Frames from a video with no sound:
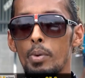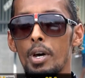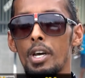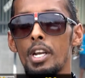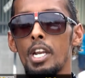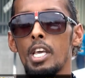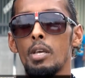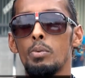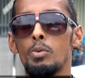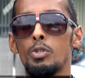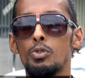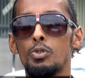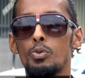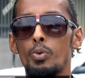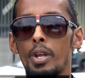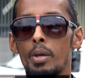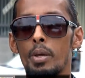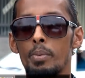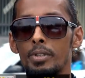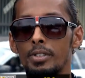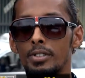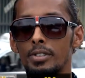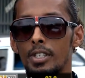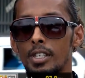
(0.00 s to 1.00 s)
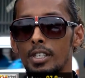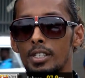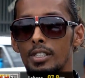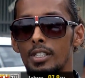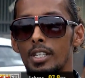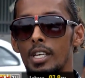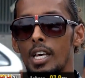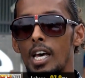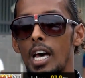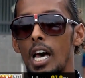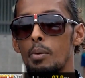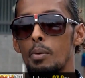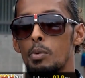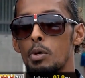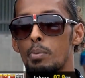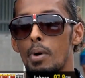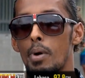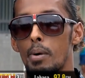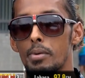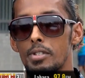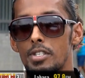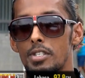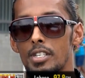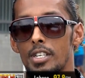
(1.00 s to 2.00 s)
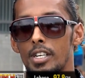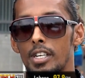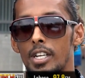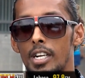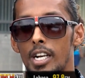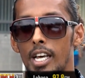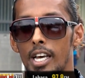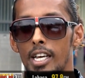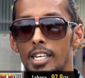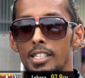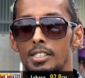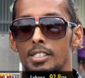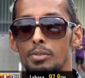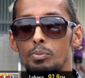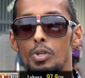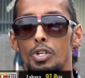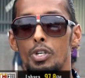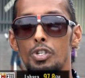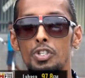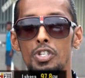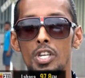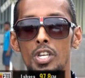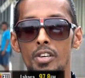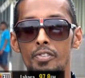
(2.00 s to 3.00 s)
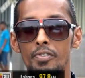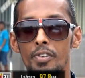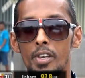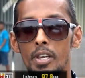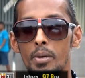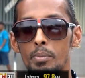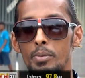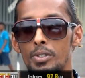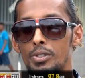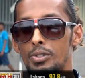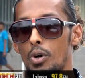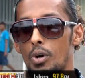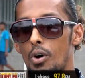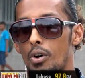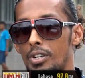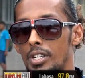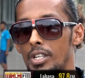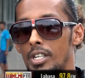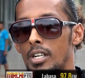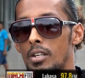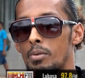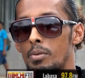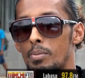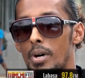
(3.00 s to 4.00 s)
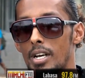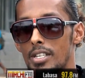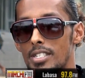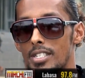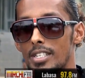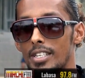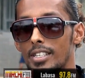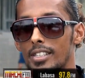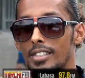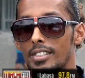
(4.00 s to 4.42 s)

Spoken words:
My name is Raymond Dutt. I'm in Babu Singh Alliance. Mirchi FM is hot in Lombasa.